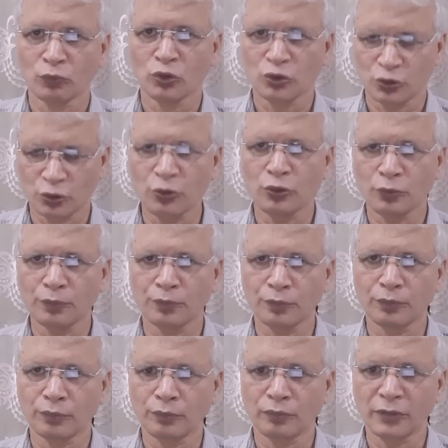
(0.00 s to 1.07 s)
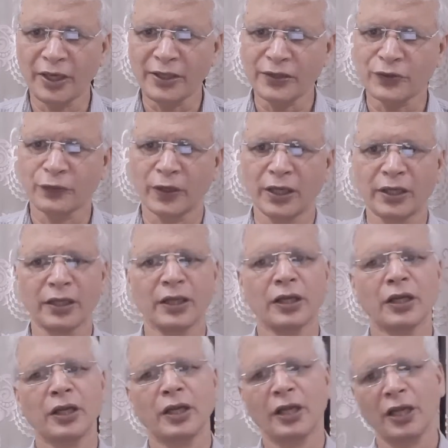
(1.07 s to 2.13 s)
So that's why
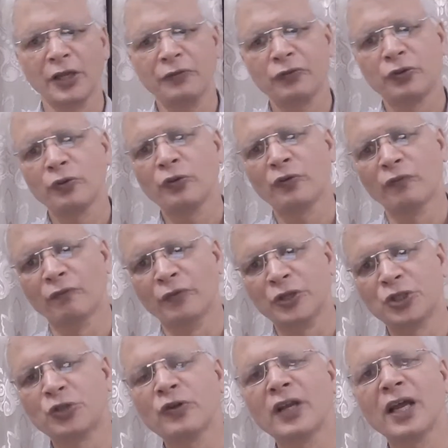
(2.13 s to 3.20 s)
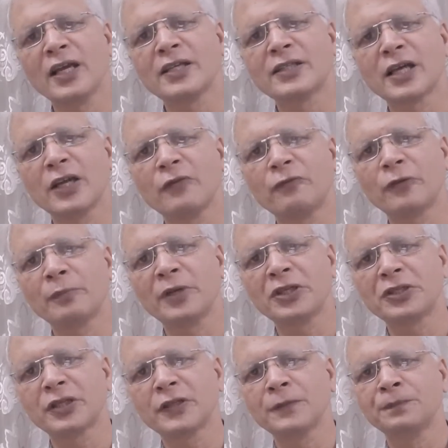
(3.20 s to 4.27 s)
if you visualize the
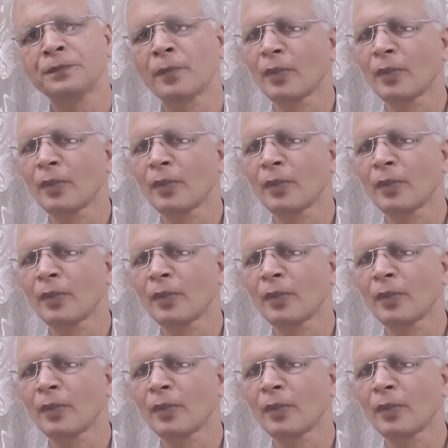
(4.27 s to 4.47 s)
information,